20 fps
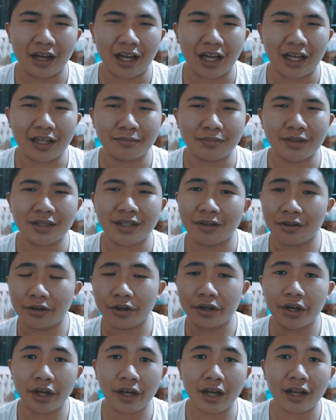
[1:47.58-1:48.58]
I am still
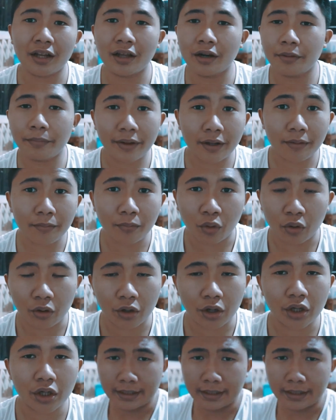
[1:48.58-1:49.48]
earning a little bit more.